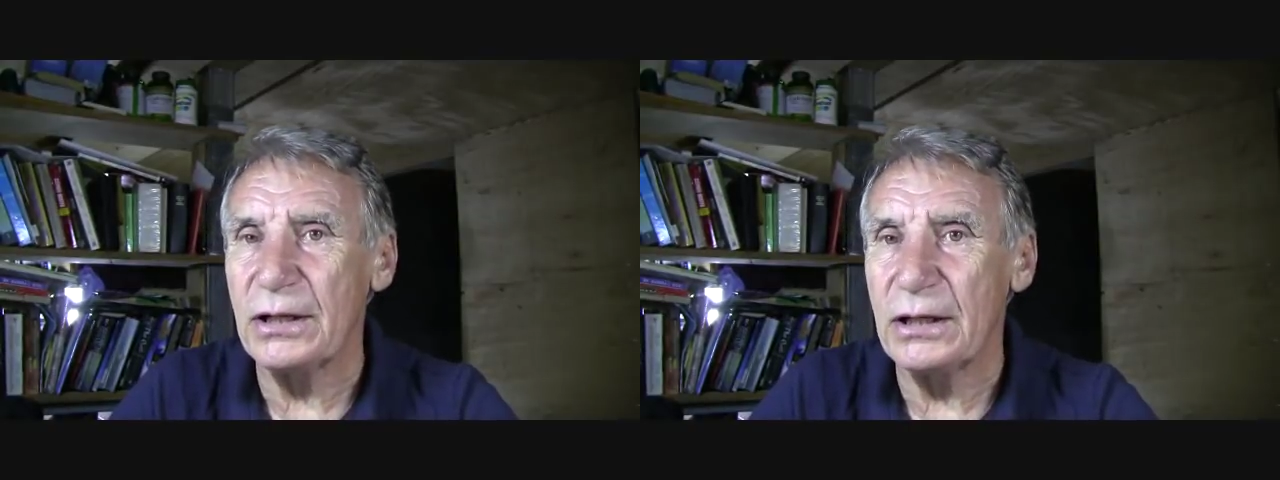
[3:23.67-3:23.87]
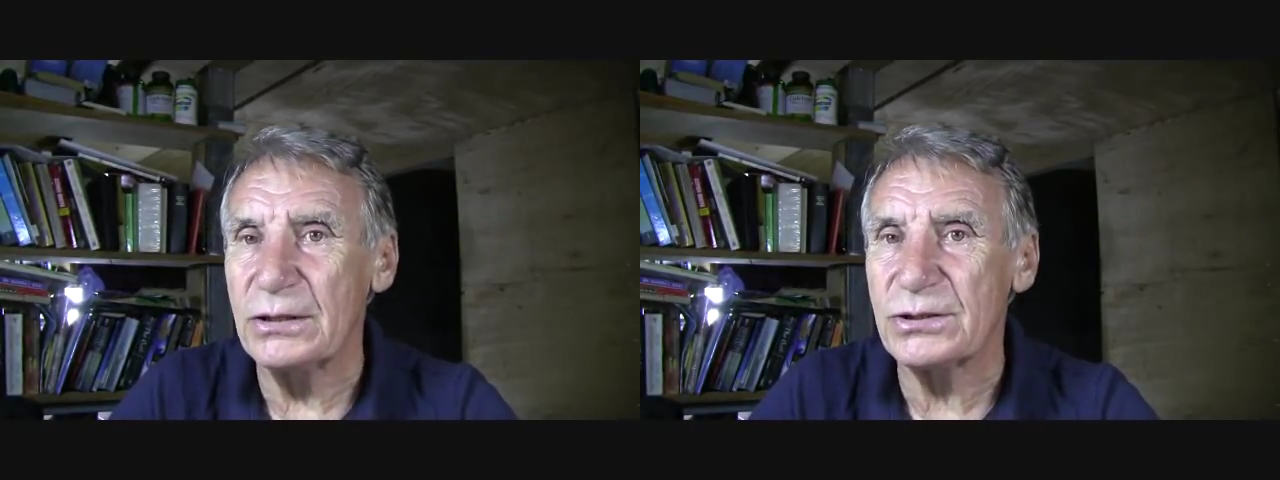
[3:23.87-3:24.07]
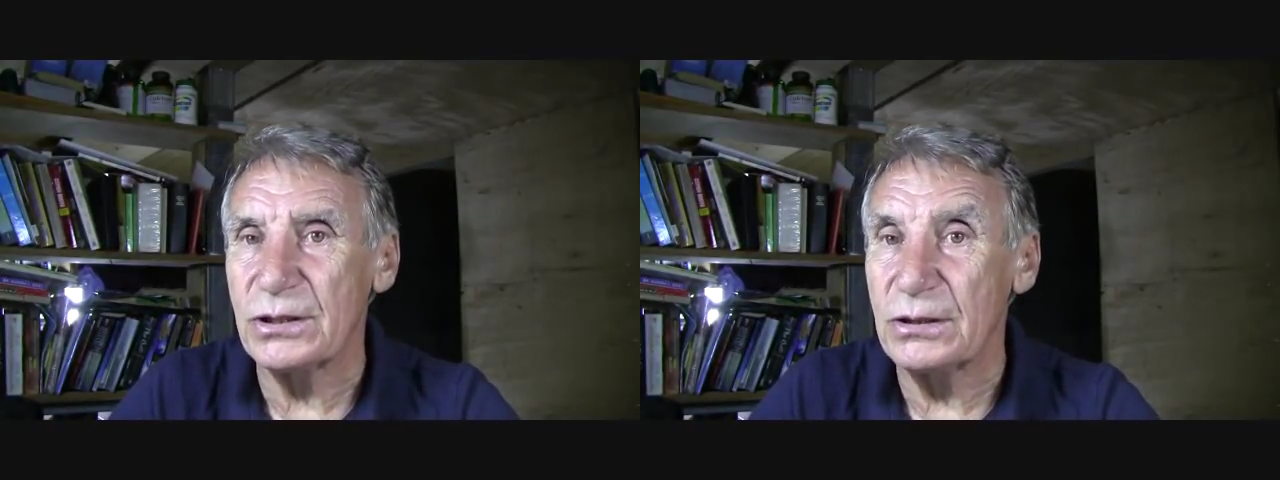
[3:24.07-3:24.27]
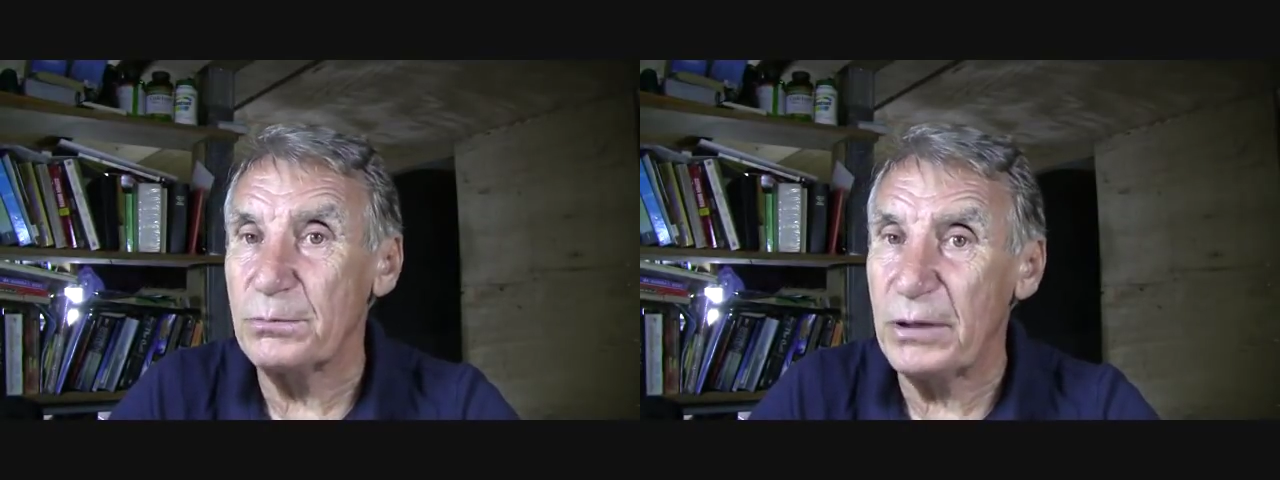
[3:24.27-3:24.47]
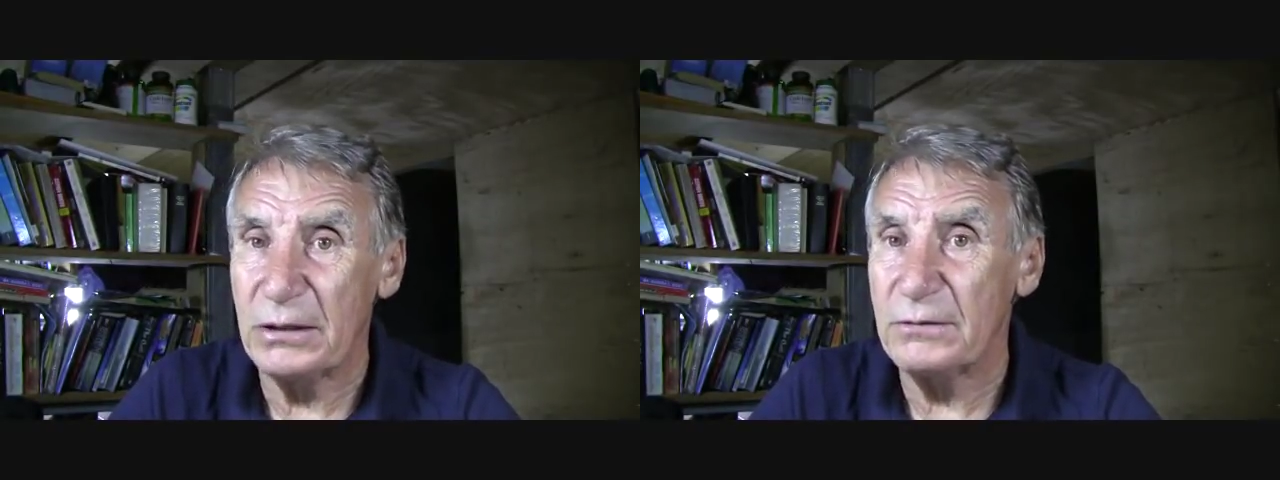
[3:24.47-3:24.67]
that it's
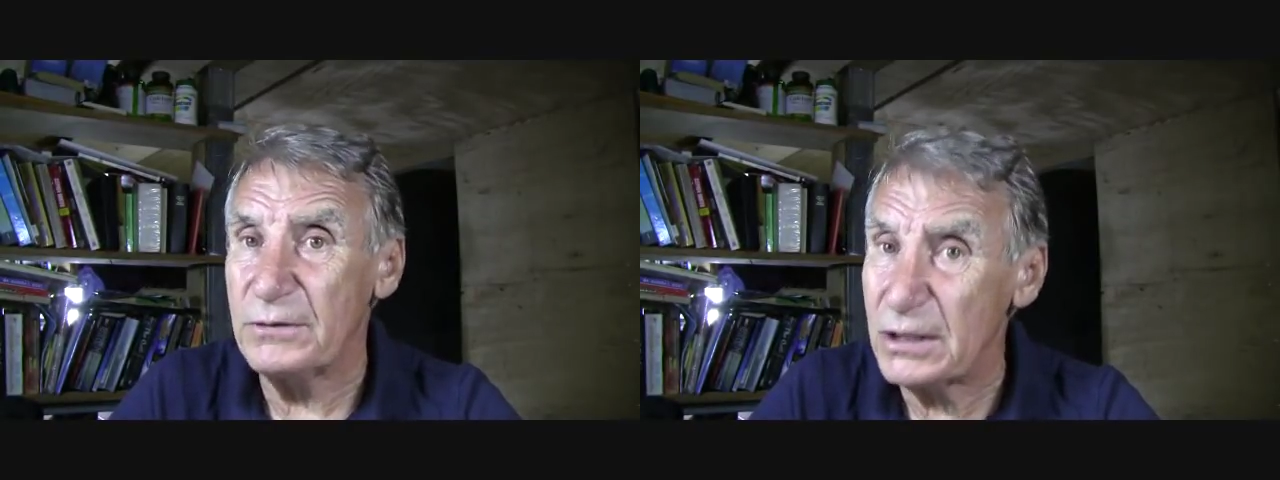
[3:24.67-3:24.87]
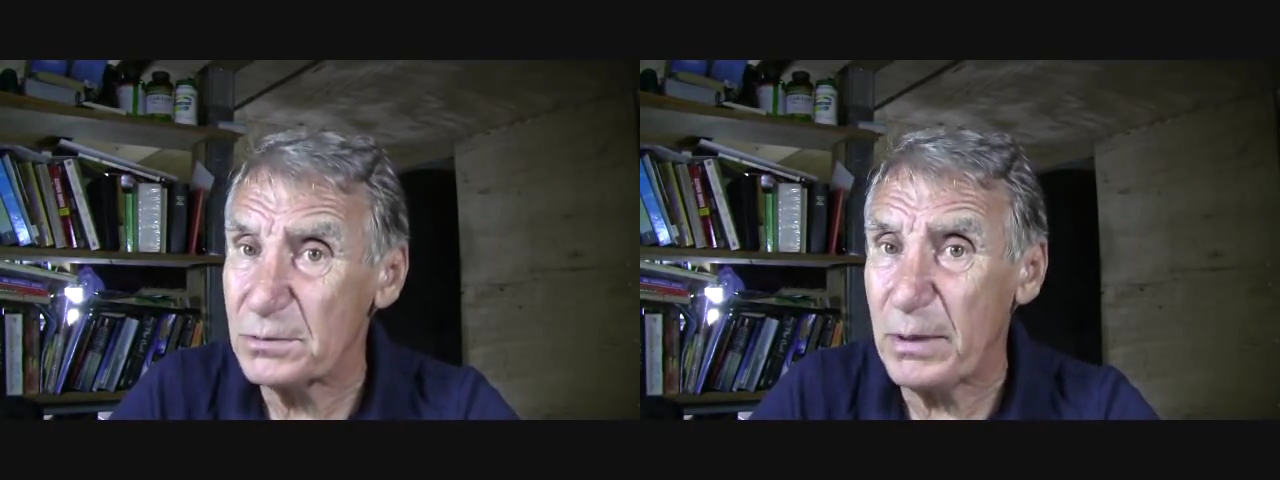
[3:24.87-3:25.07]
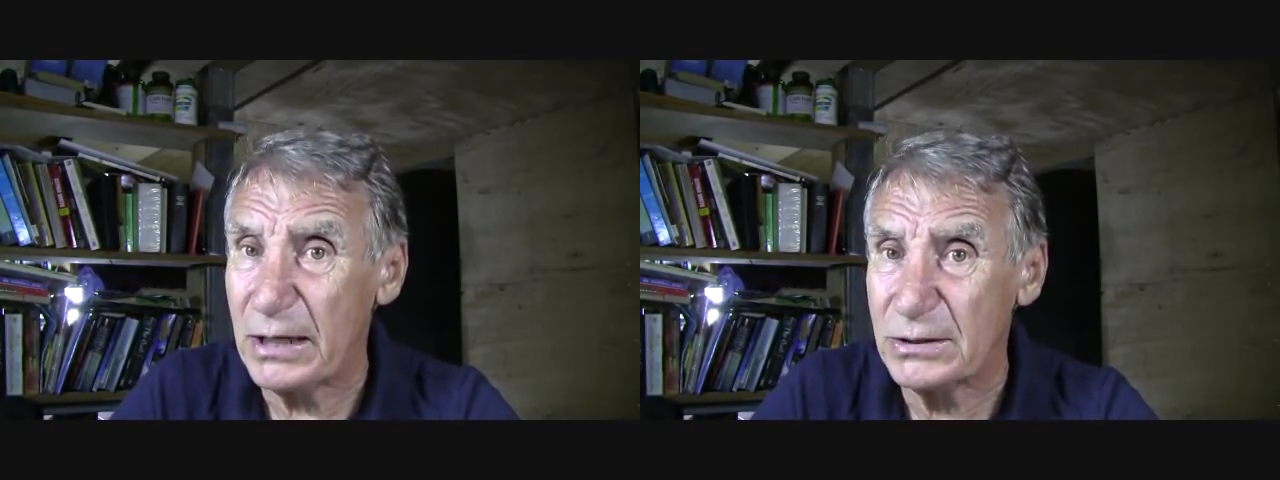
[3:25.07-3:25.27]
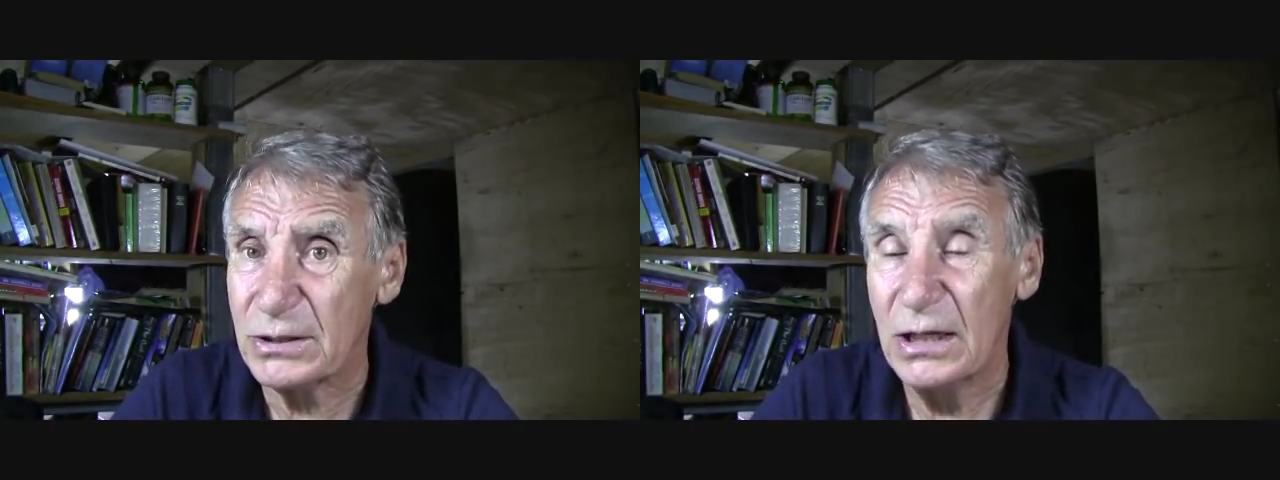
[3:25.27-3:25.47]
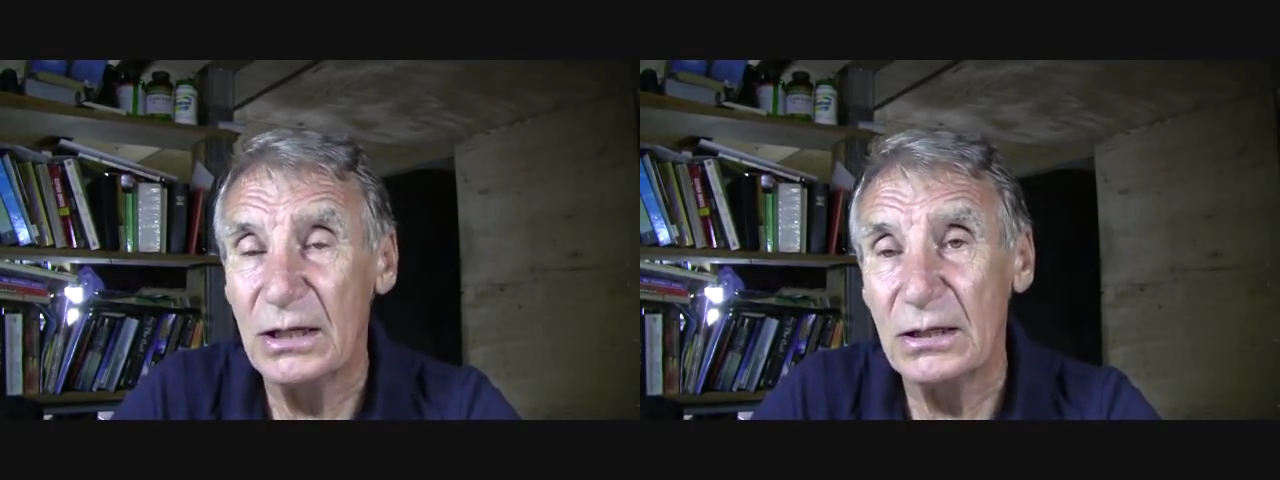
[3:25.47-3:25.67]
a pair of disc pads,